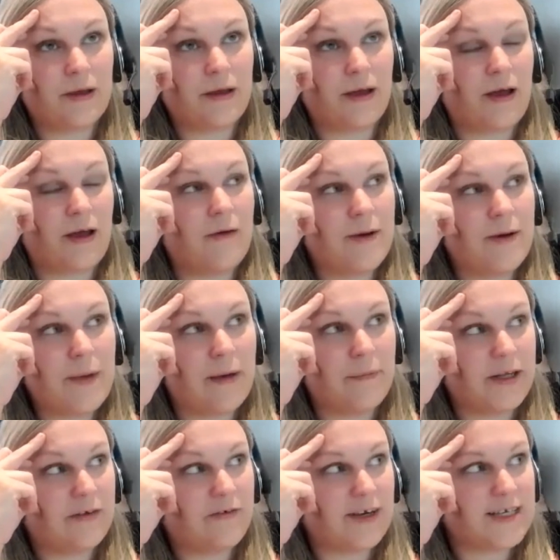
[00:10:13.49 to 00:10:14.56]
I can't remember how
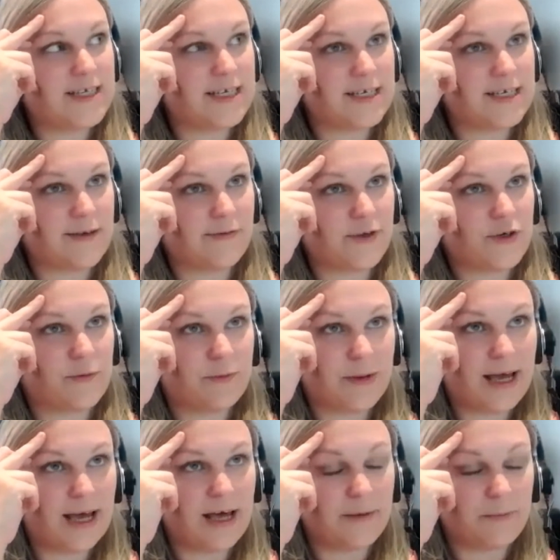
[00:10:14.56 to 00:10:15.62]
many greats it is off the top of my
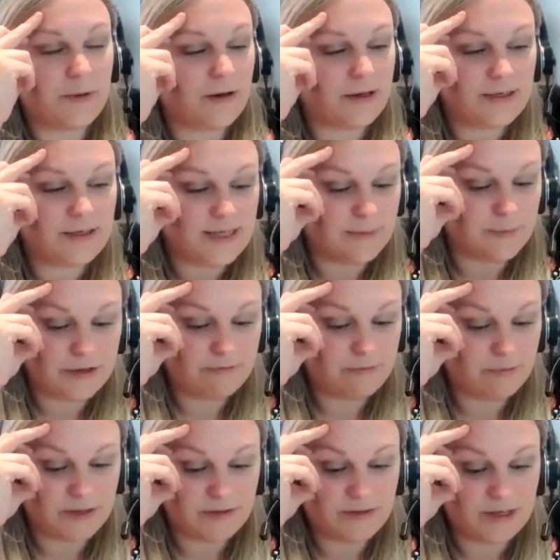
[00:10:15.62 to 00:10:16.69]
head, but like say my,
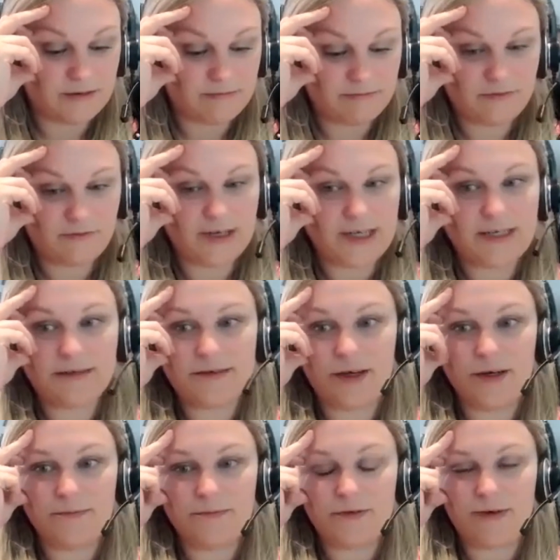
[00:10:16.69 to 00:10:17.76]
my third great
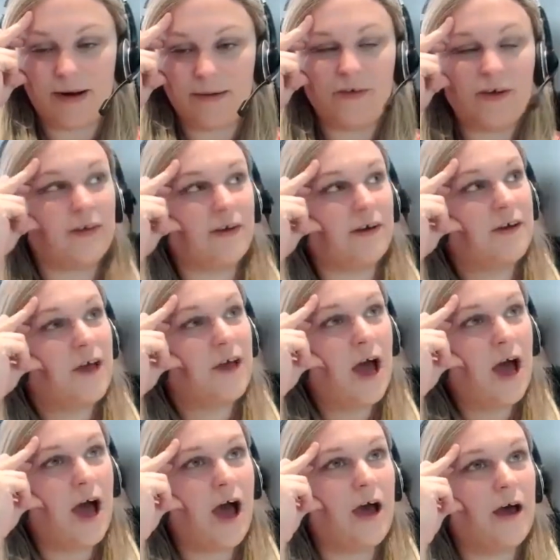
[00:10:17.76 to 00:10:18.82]
times grandfather
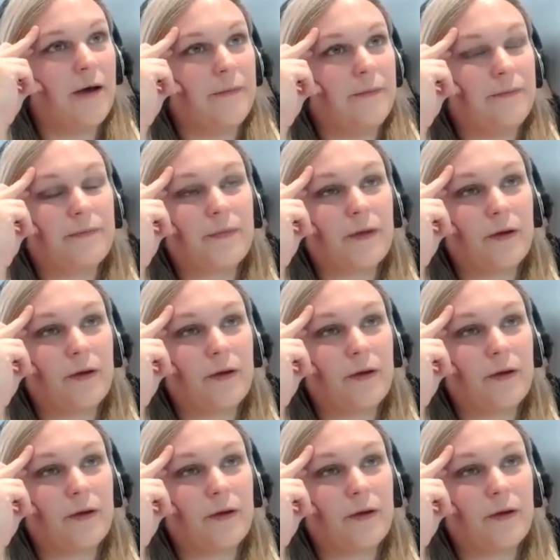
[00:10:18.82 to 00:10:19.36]
um,